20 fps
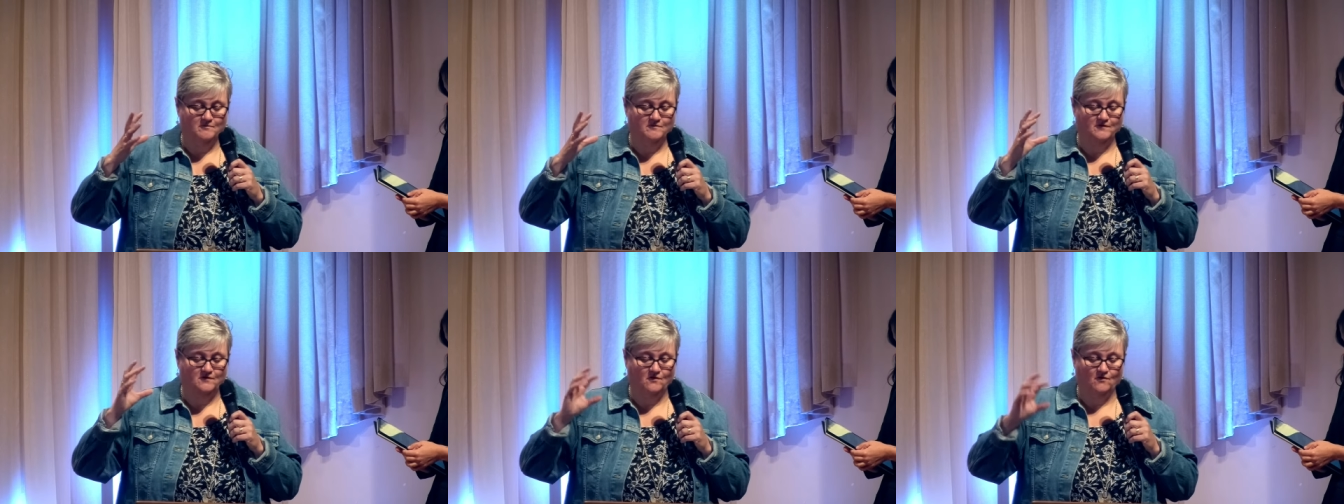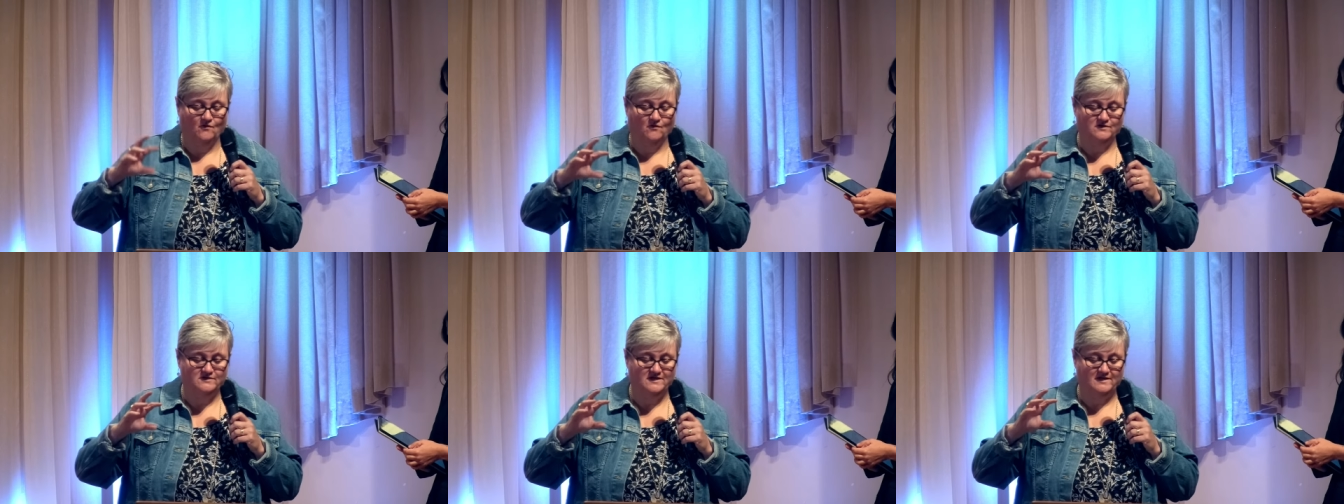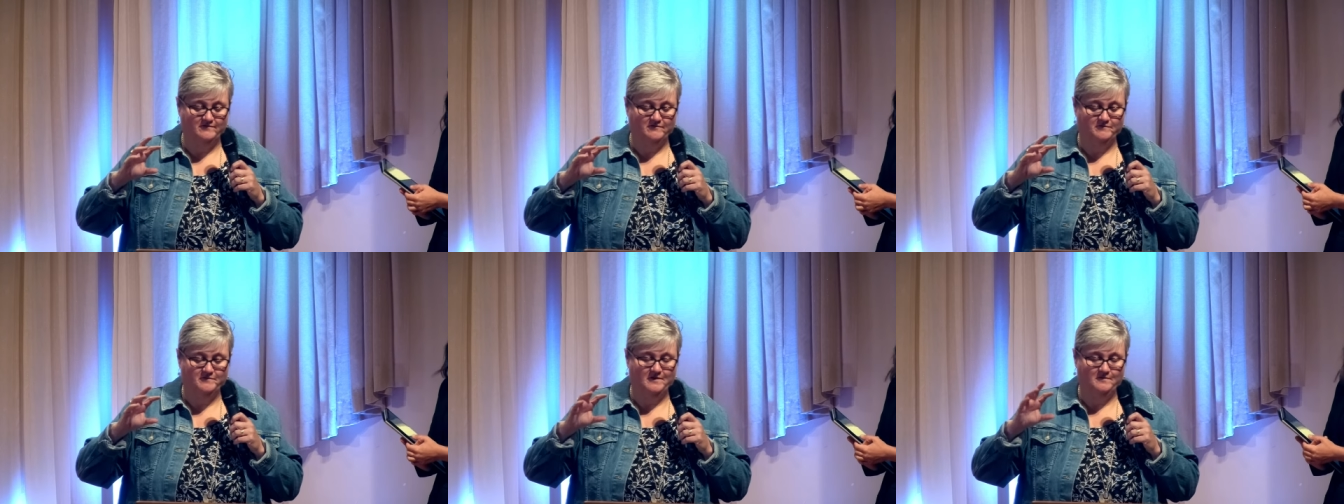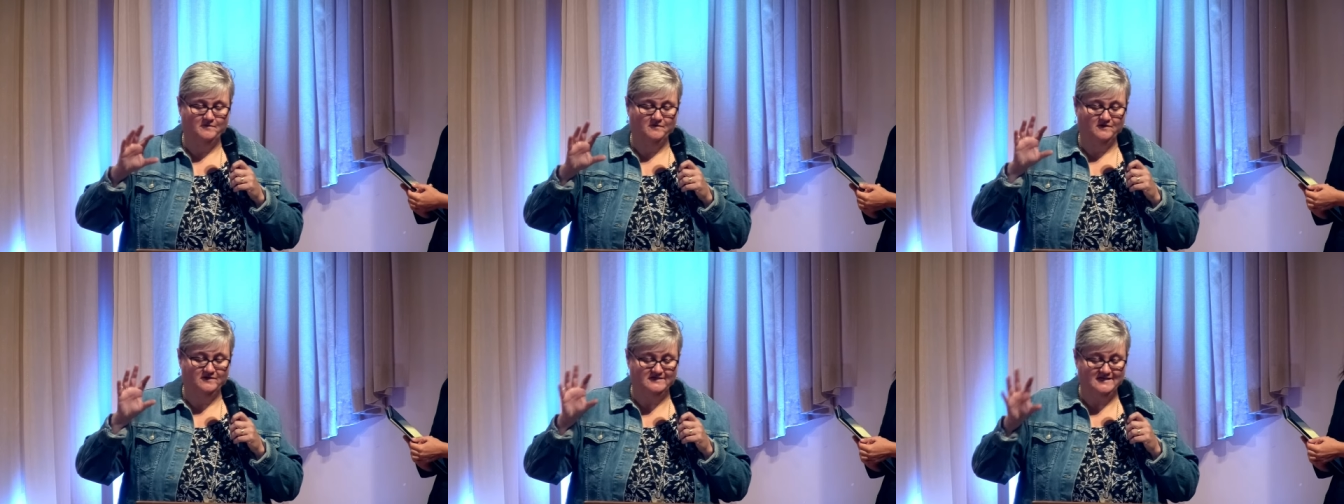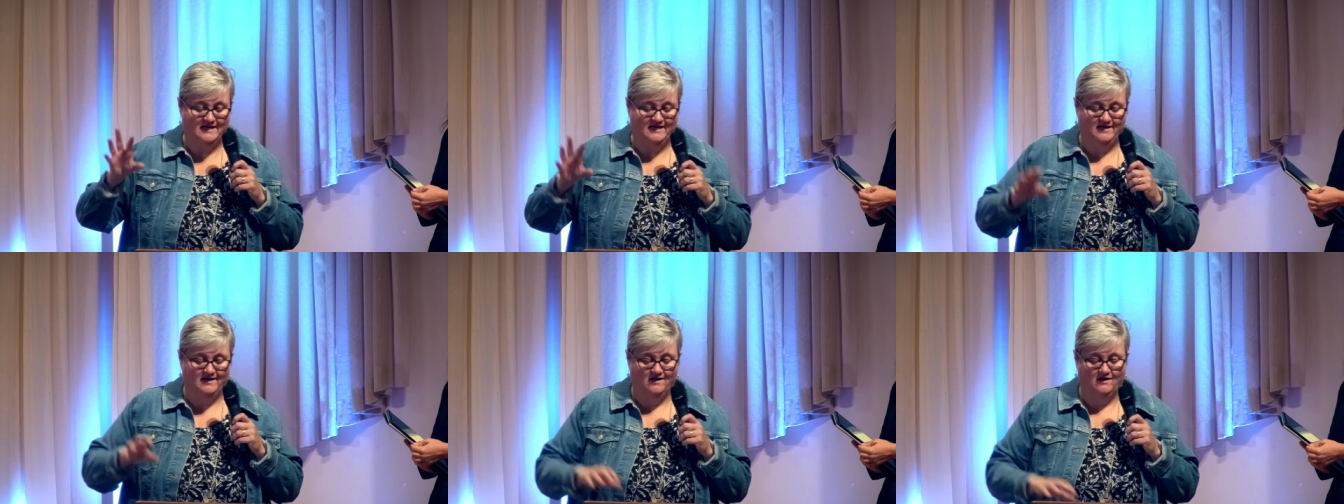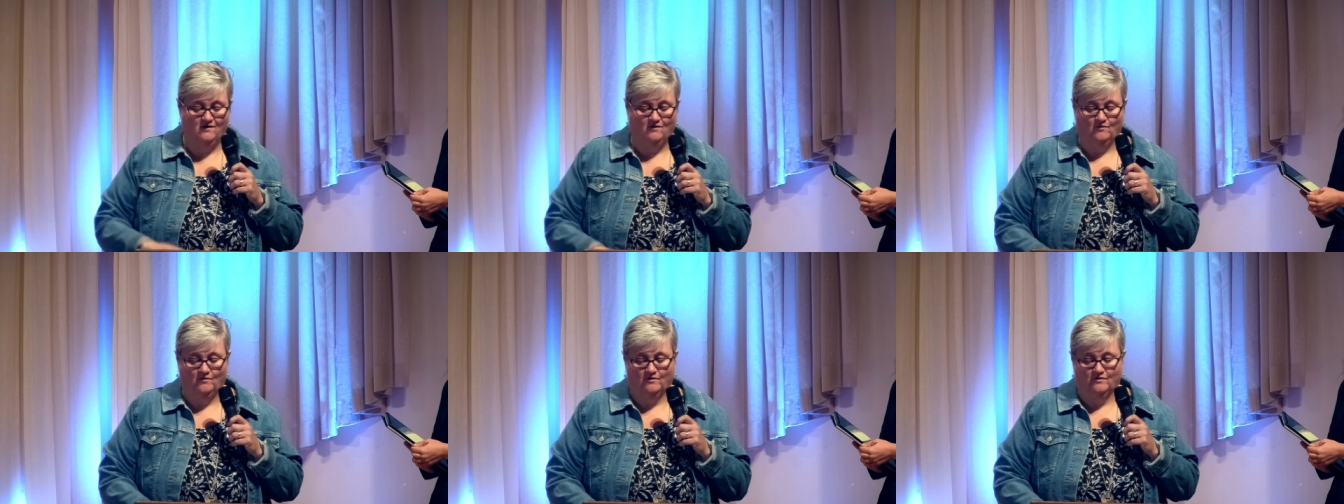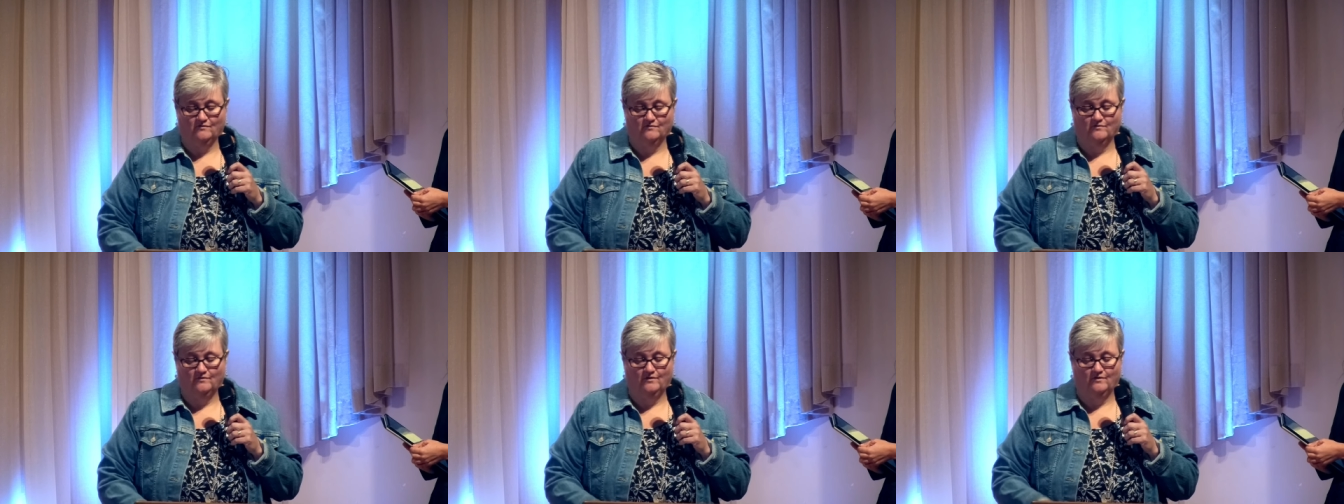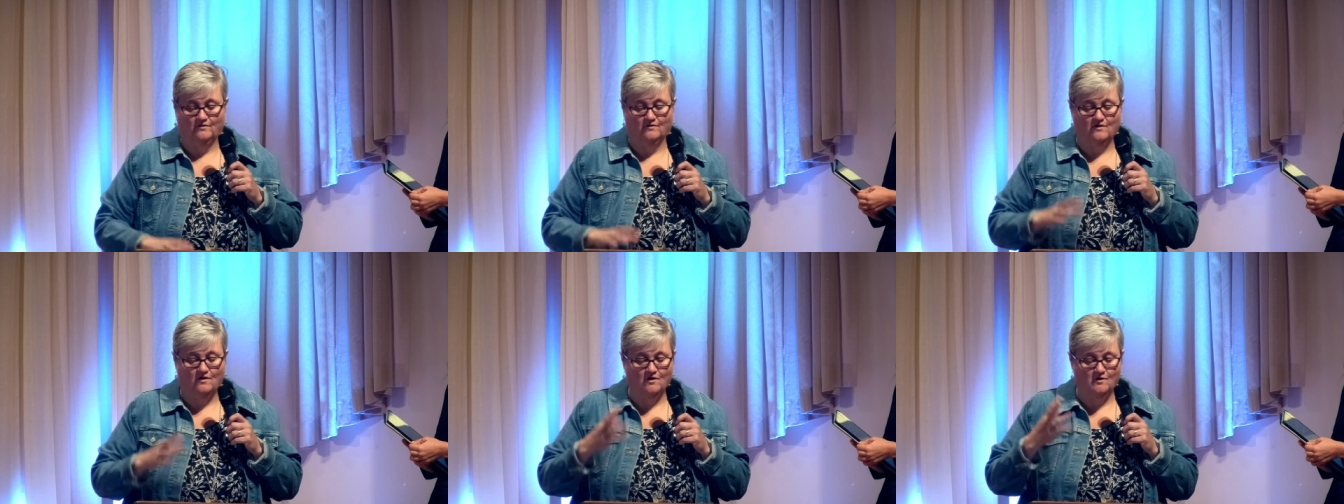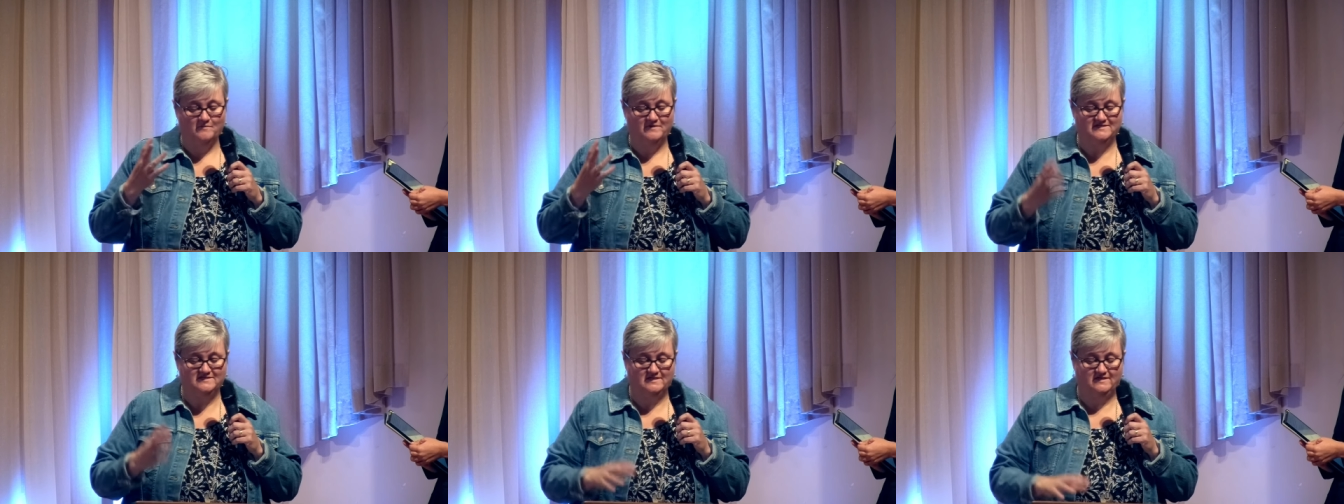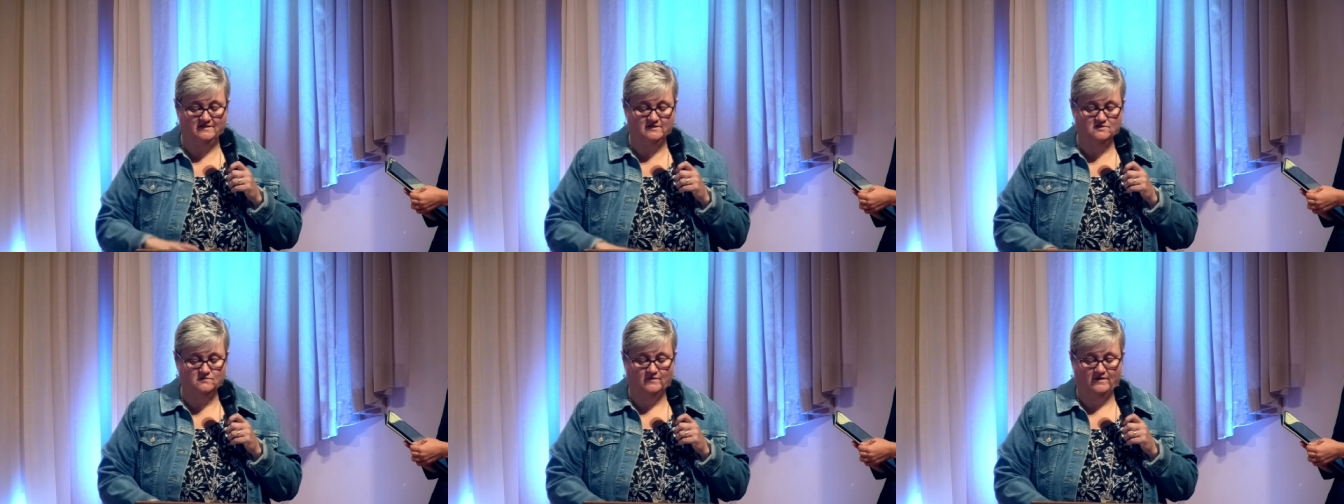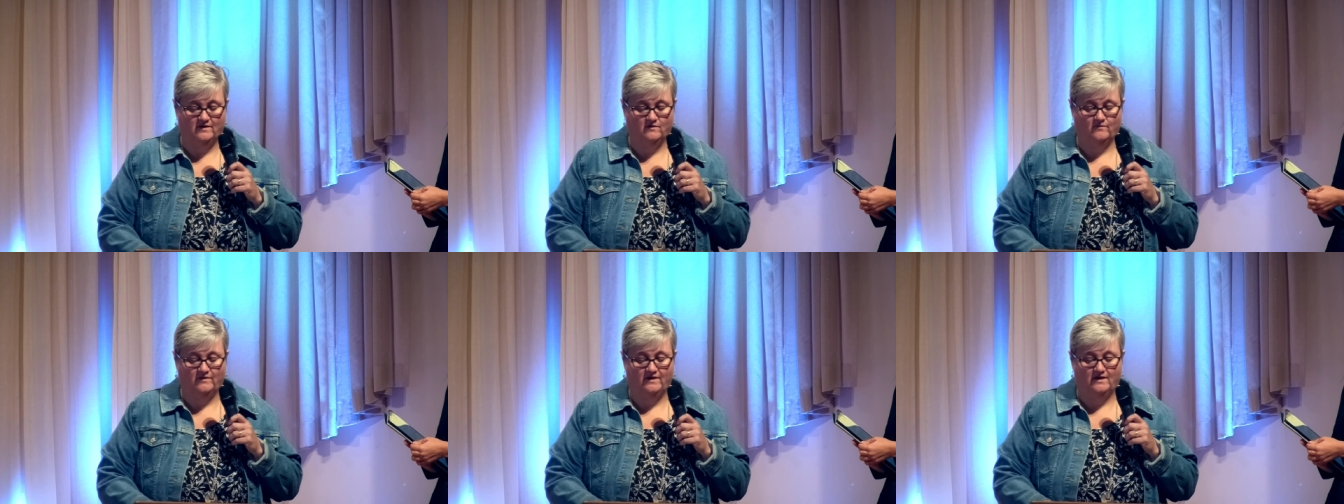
the core team of people, and Danielle were all busy this week.